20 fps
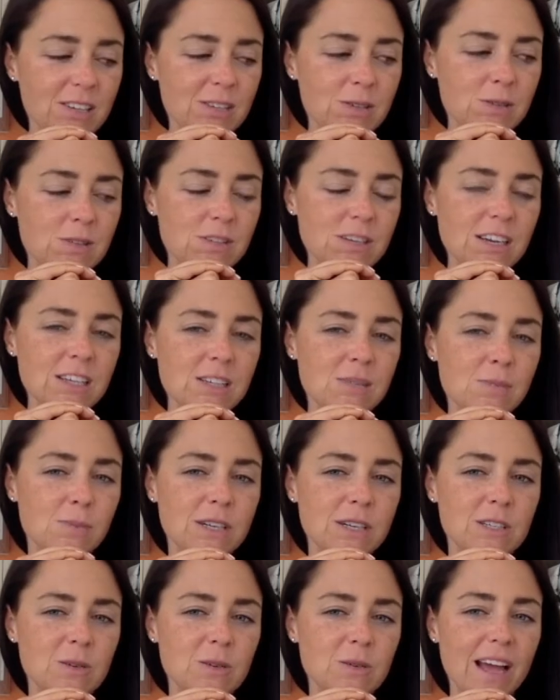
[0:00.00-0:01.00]
Tuesdays, but
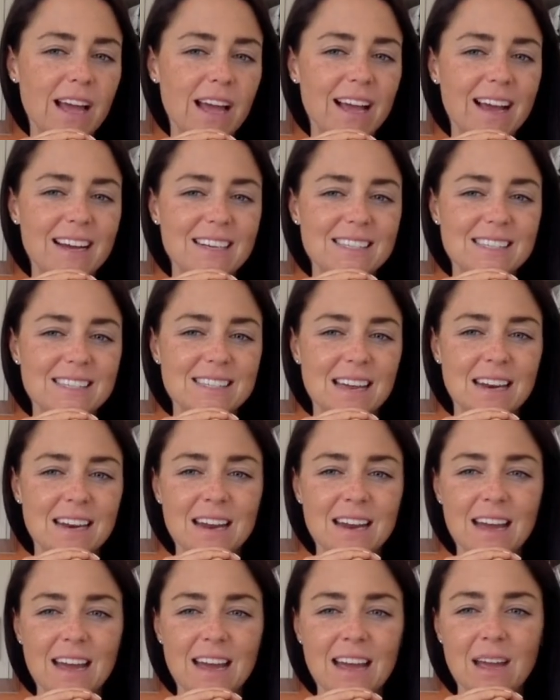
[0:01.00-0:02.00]
do like a
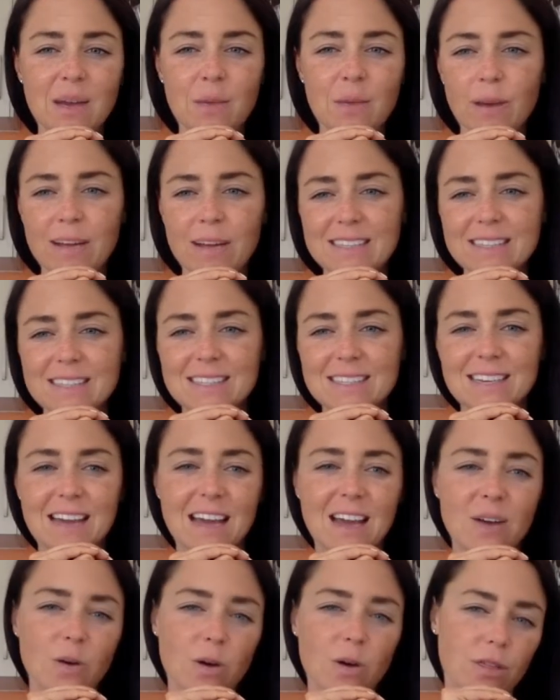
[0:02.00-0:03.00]
Sunday, Wednesday,
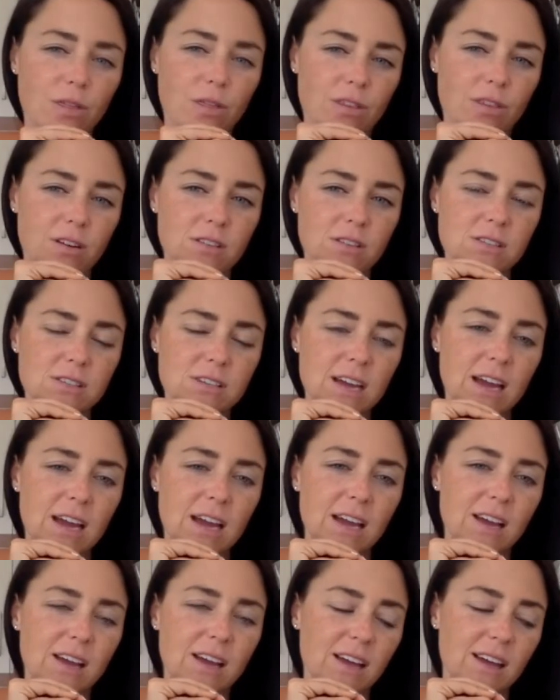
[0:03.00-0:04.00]
or a Thursday.
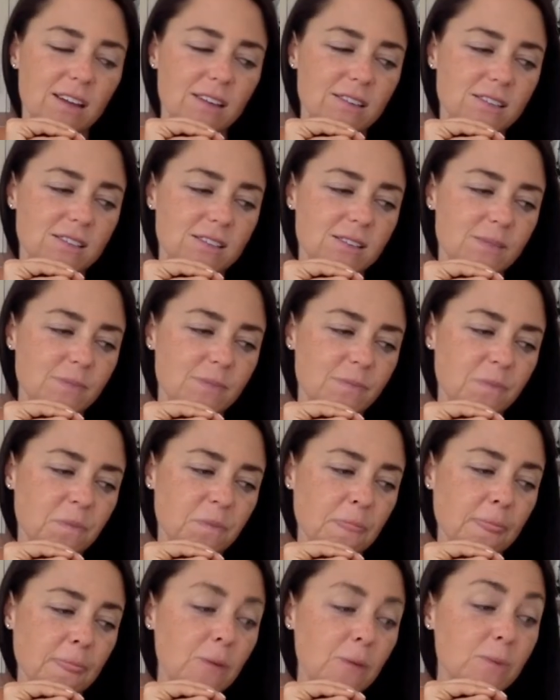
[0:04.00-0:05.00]
And
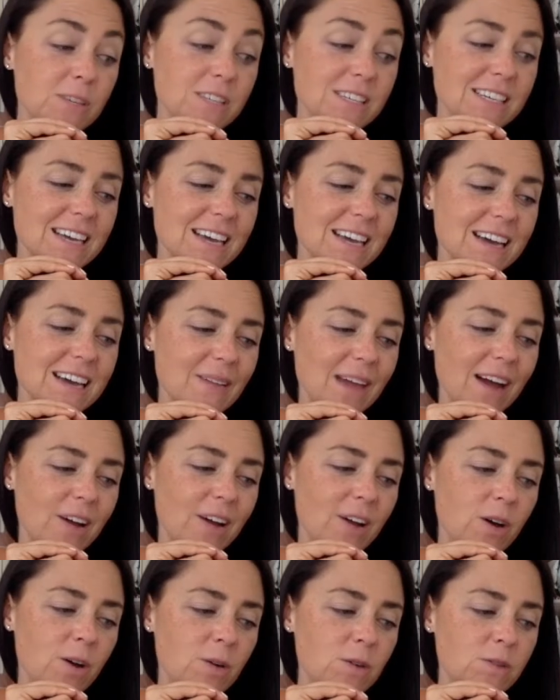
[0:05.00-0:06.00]
we'll see how that
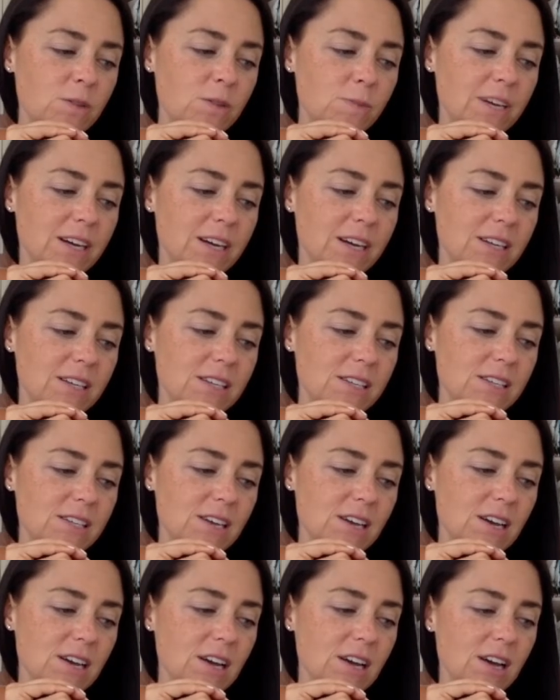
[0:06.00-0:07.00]
goes because
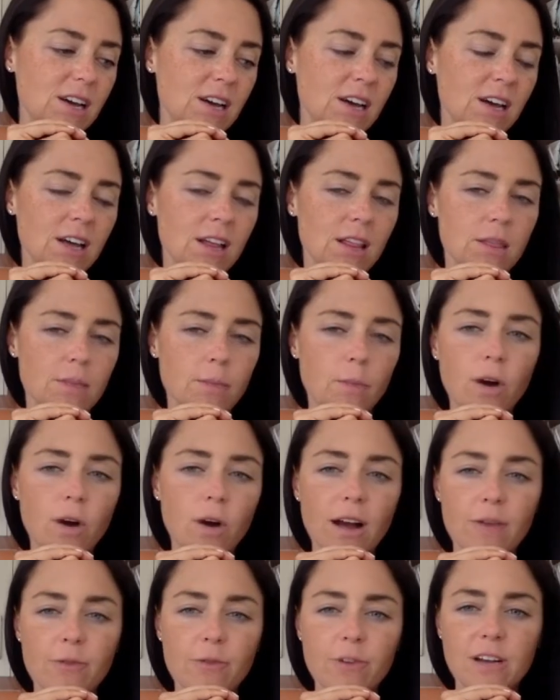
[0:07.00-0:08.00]
the more
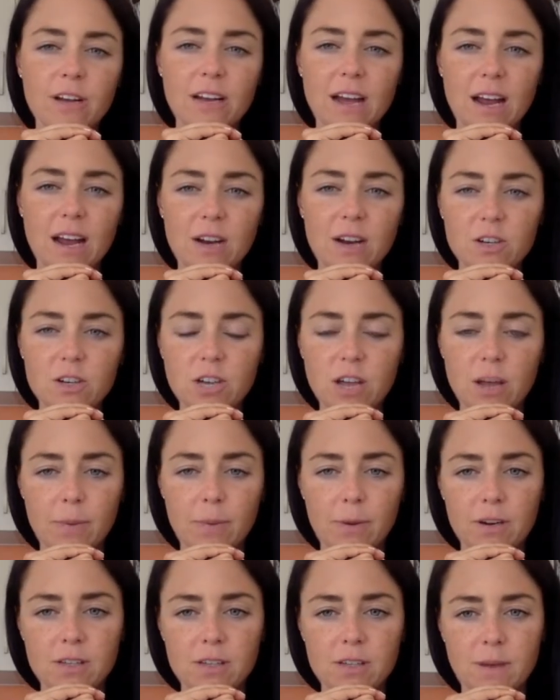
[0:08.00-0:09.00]
effort and energy I put
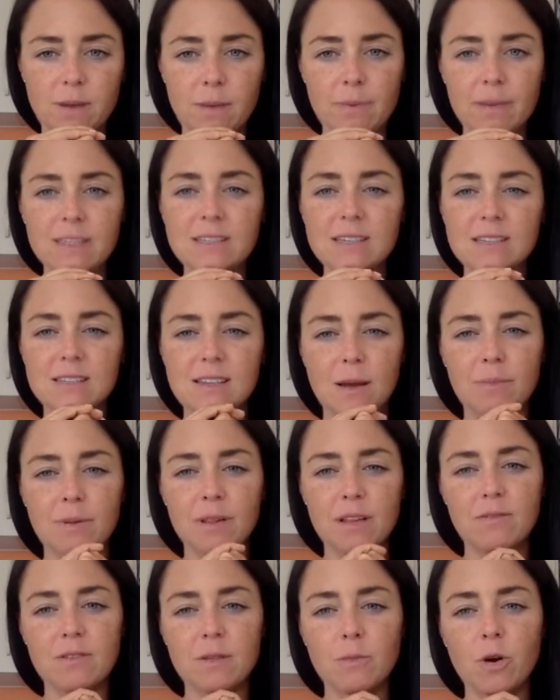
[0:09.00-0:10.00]
into my business, I believe
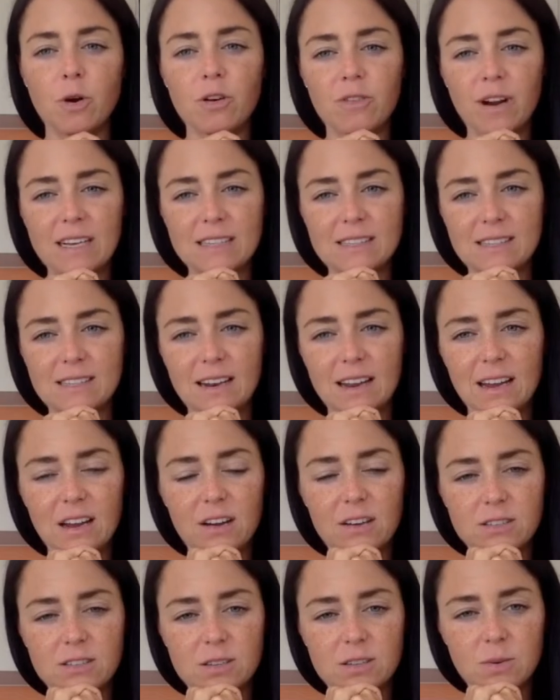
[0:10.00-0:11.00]
the more rest that I
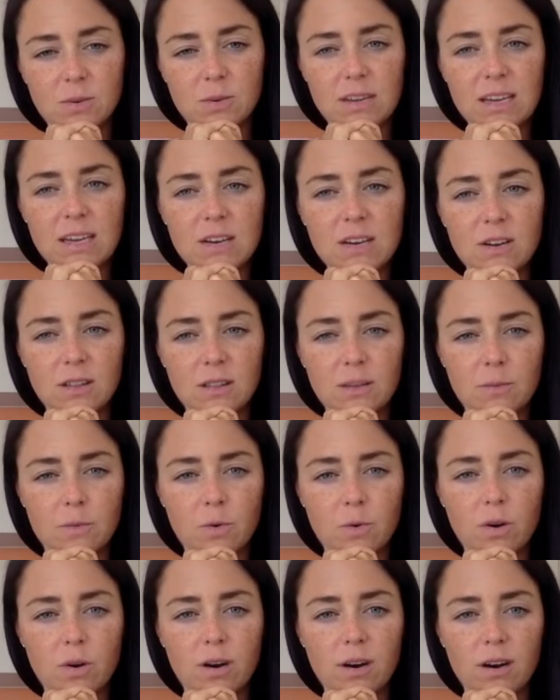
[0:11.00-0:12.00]
also need or the
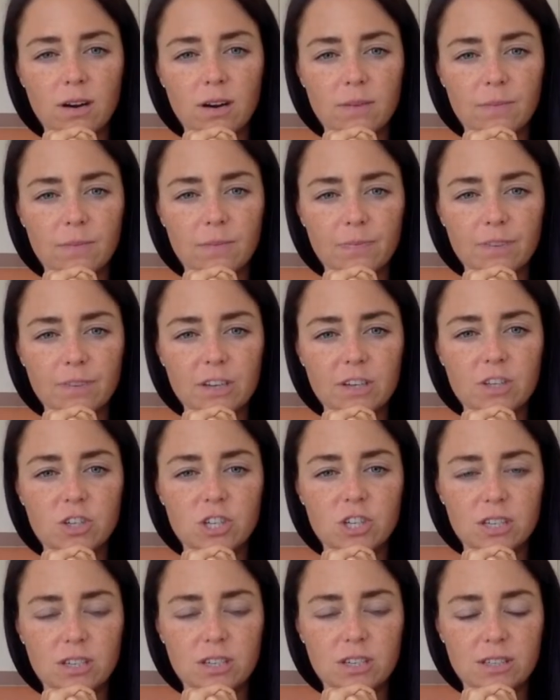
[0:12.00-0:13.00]
more
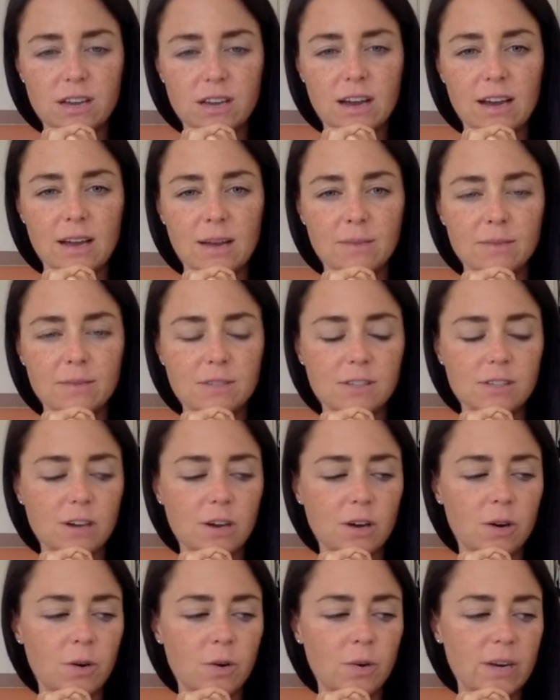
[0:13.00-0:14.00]
chill time.
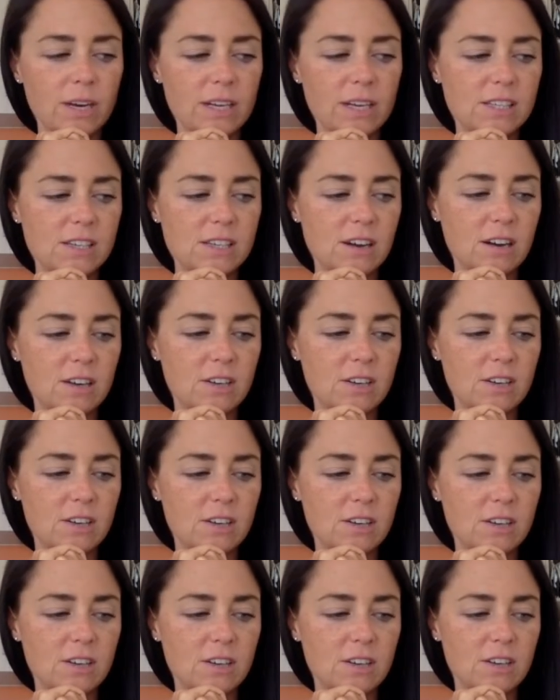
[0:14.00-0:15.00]
So it's not just
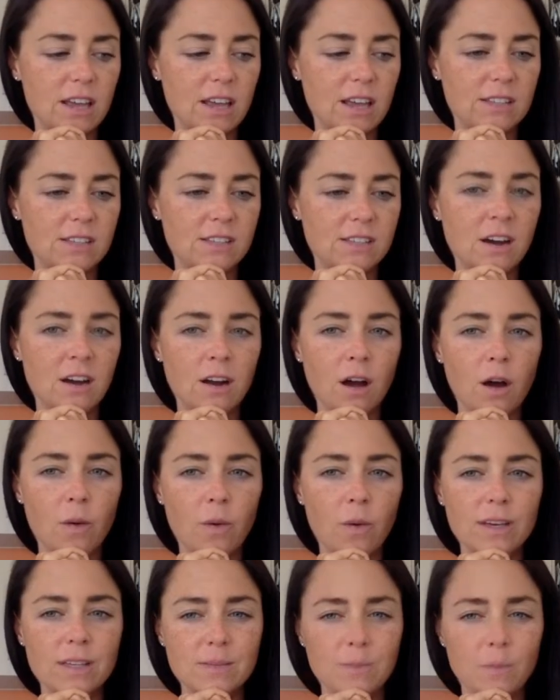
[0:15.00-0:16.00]
like, it's not
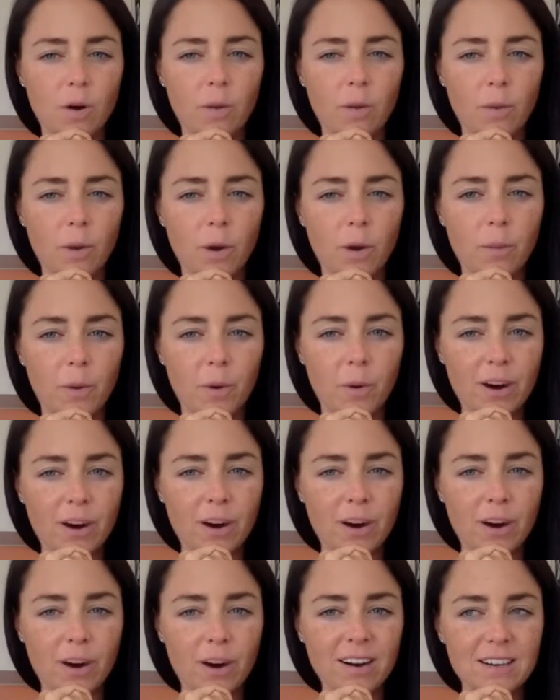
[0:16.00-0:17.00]
always
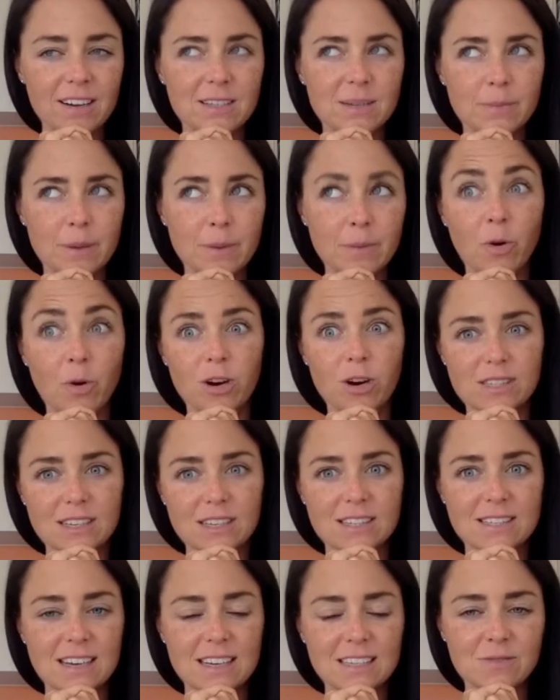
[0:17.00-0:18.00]
more to be more
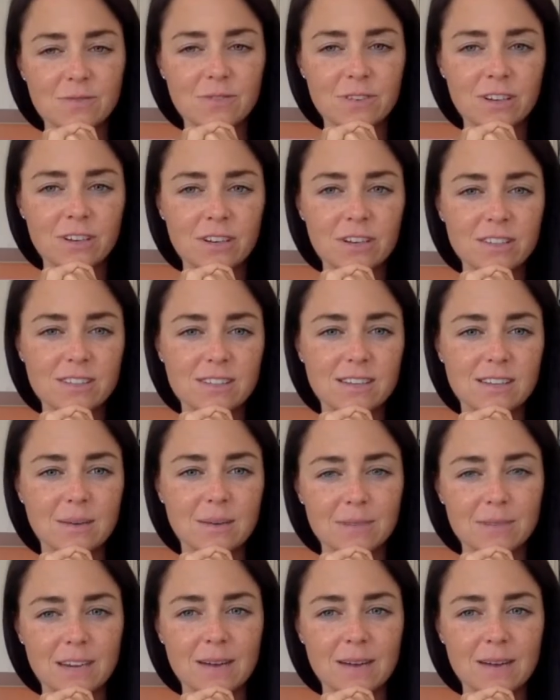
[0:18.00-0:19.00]
successful.
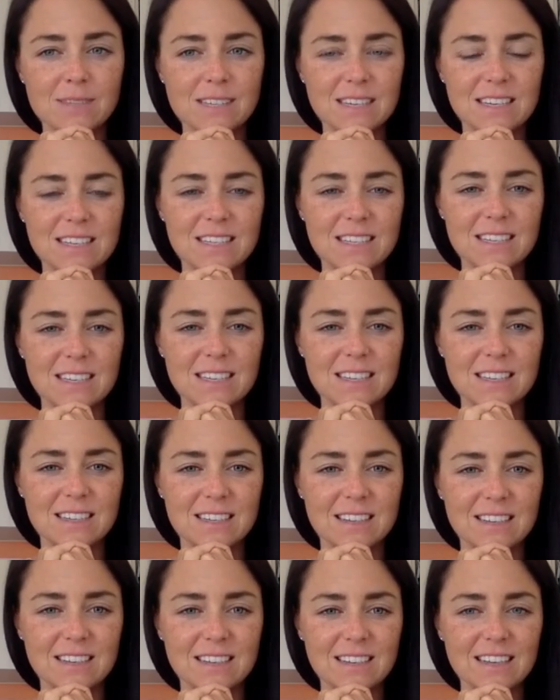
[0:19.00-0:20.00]
Sometimes you need
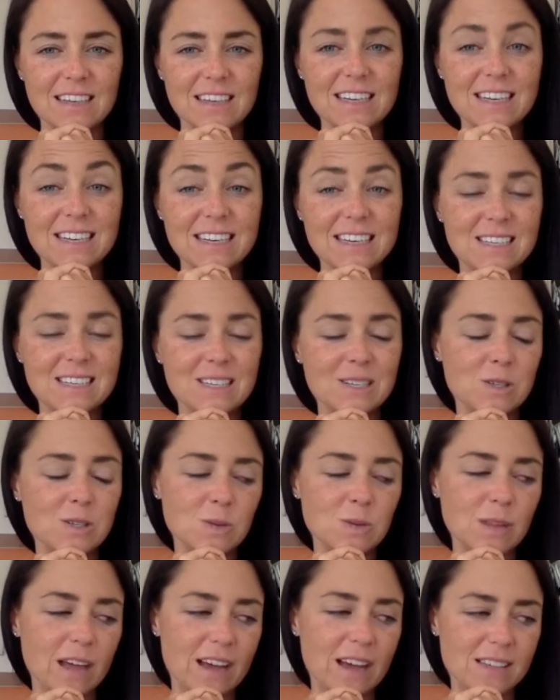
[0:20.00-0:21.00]
to do
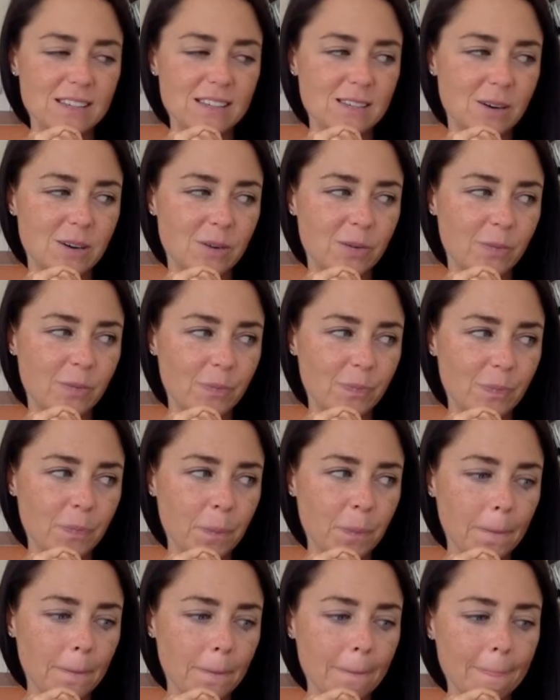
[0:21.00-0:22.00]
less. So
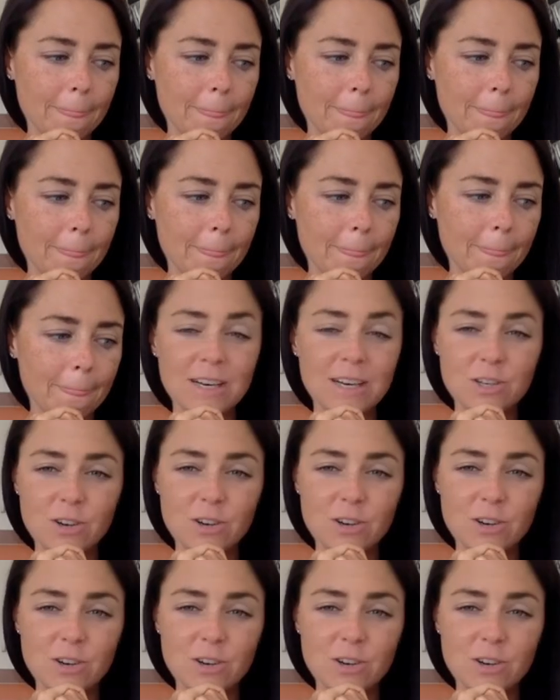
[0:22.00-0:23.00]
it might
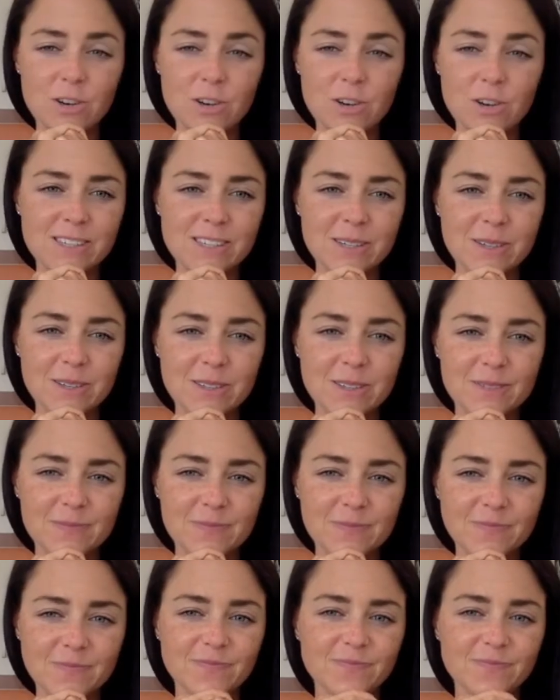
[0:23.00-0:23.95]
transition soon.